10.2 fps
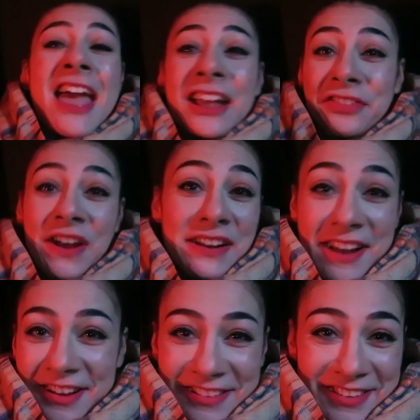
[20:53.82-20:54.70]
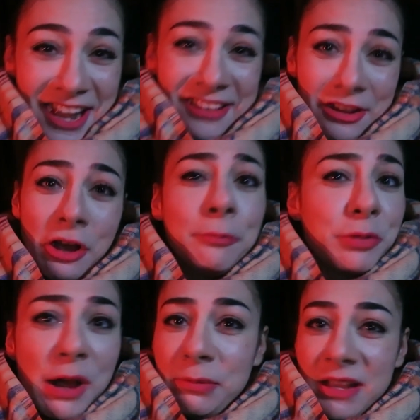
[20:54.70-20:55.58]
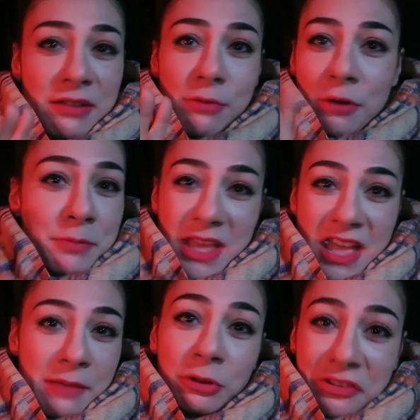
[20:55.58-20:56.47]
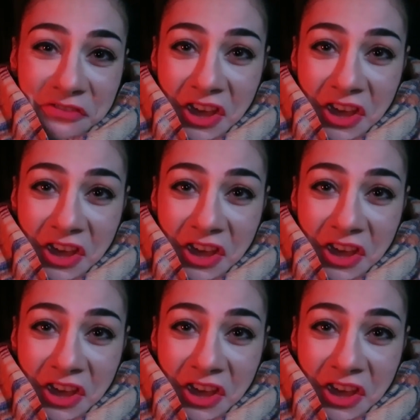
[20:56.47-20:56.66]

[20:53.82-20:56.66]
It's very dark inside, so I probably won't be able to